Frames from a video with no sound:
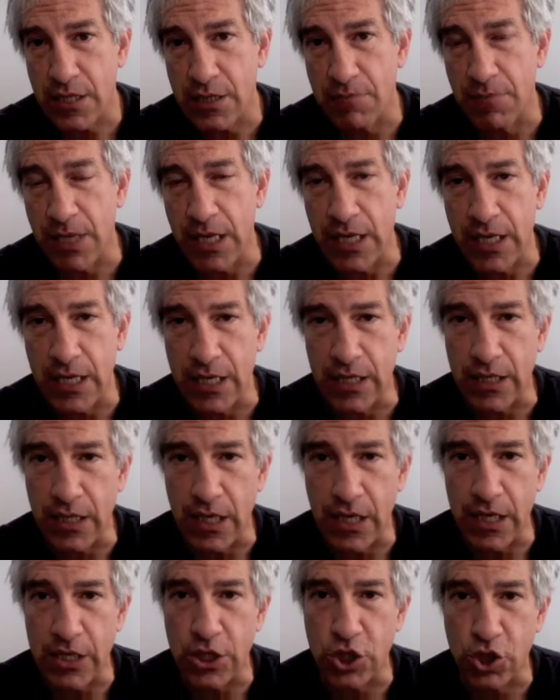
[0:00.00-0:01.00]
To me,
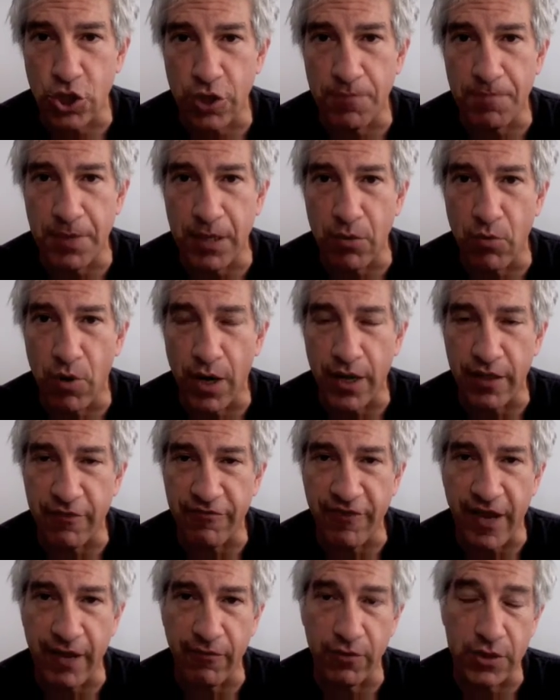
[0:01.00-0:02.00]
he should be one of the
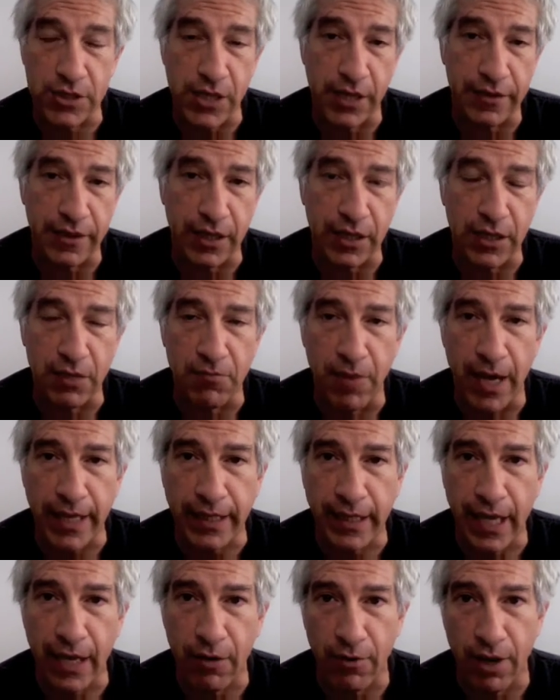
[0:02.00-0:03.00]
favorites. I think you
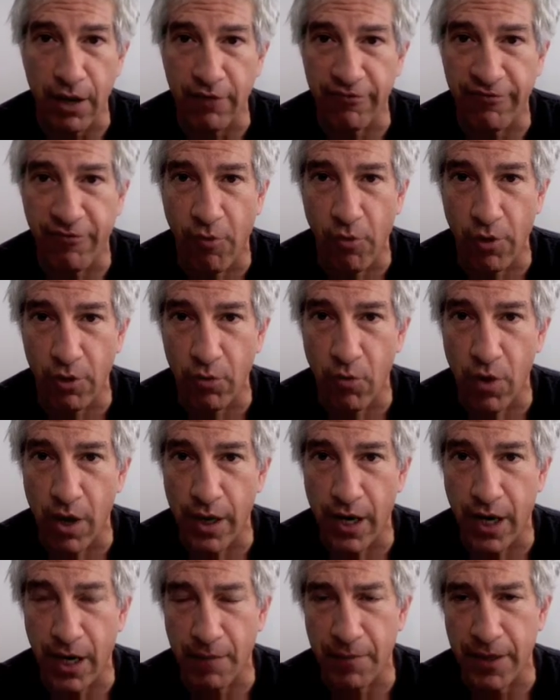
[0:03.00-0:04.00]
might get around 4 to
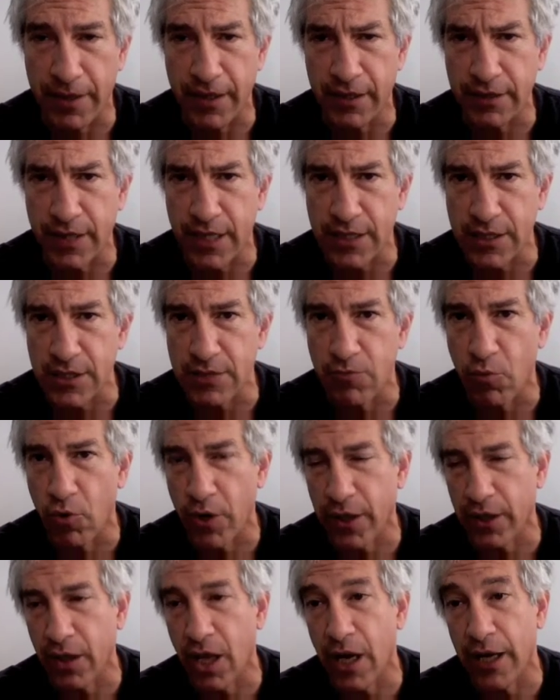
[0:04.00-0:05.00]
1 on him. I think that's his
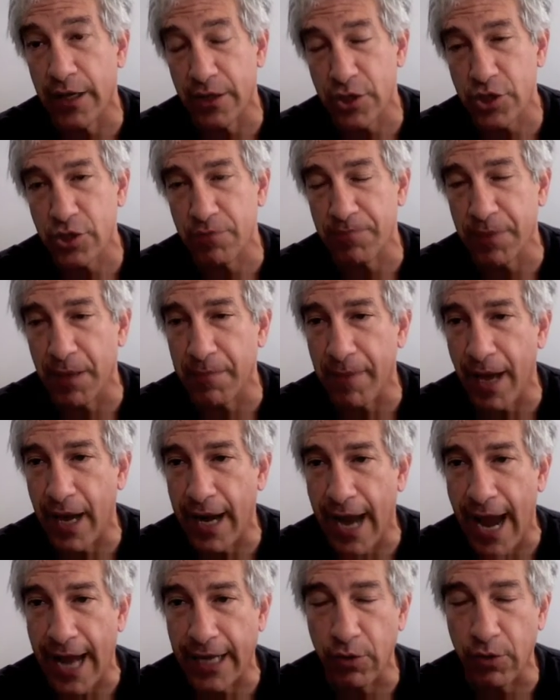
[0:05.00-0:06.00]
morning line. It should be
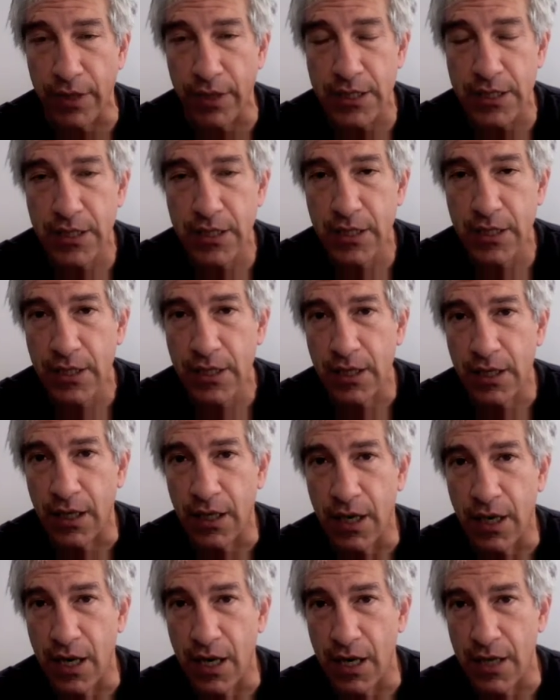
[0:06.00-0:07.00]
about accurate.
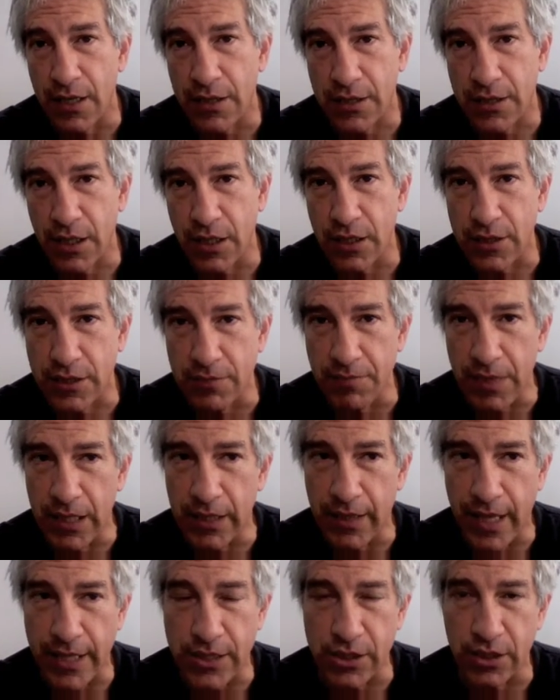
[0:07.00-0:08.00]
To
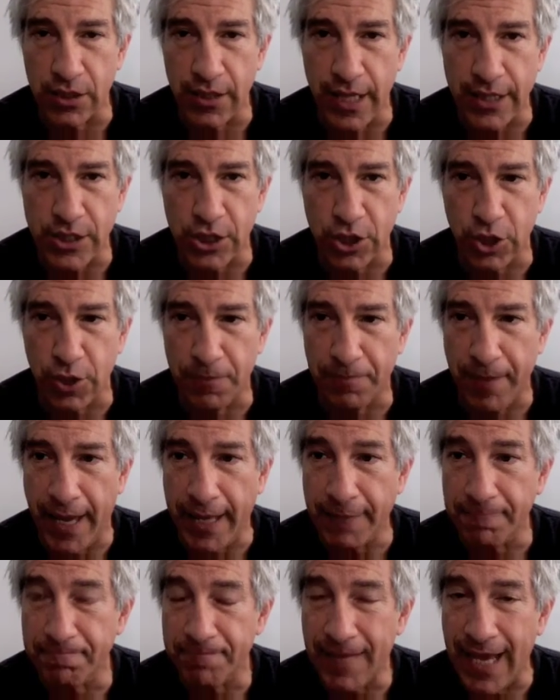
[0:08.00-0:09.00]
me, that's a good
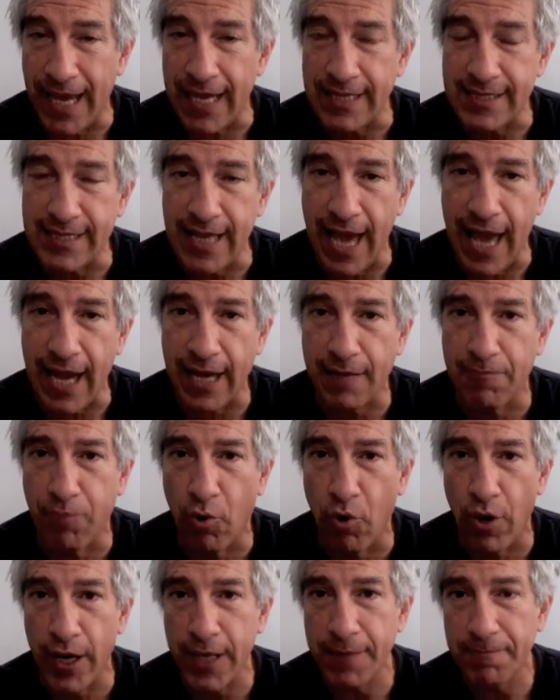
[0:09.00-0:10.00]
bet. Asiatic
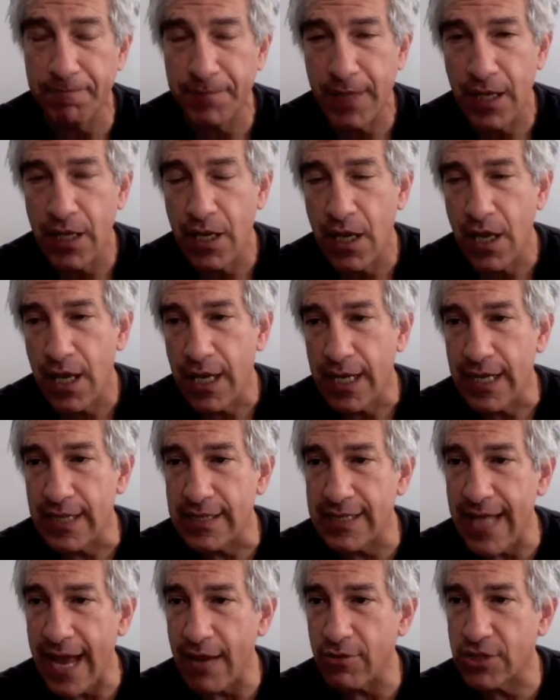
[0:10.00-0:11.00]
Boy.
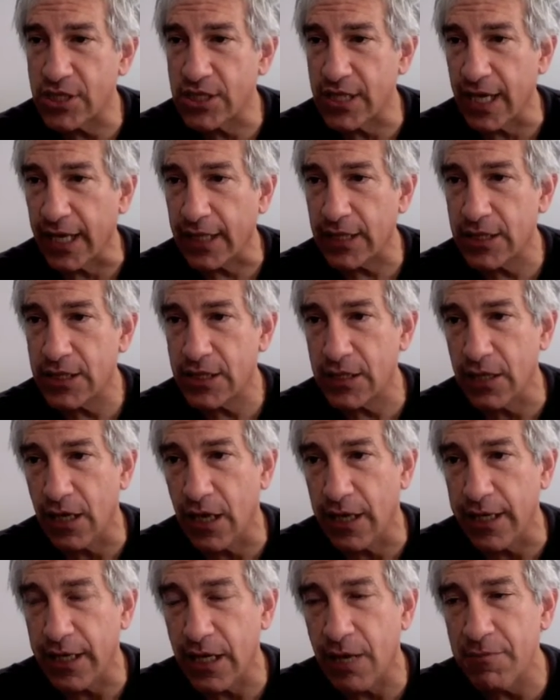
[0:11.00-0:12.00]
He's now 6.
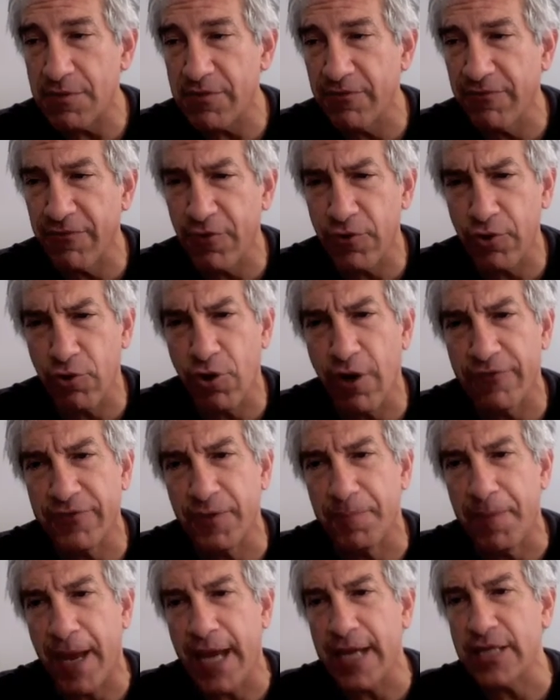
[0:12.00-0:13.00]
He comes from further off
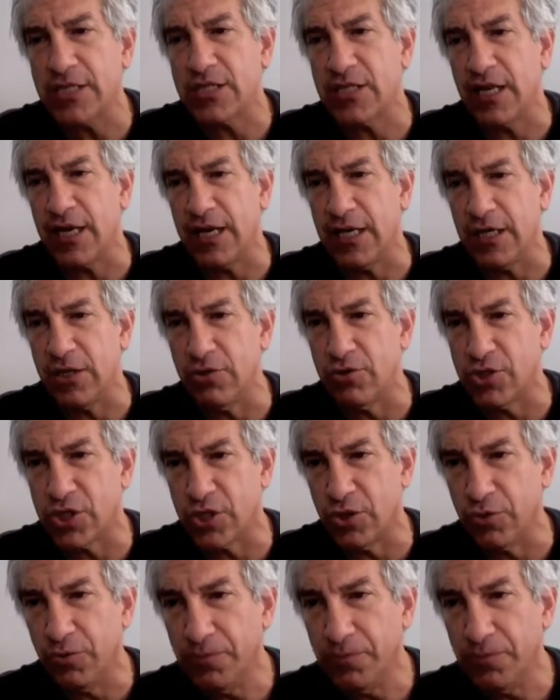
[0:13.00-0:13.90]
the pace than he used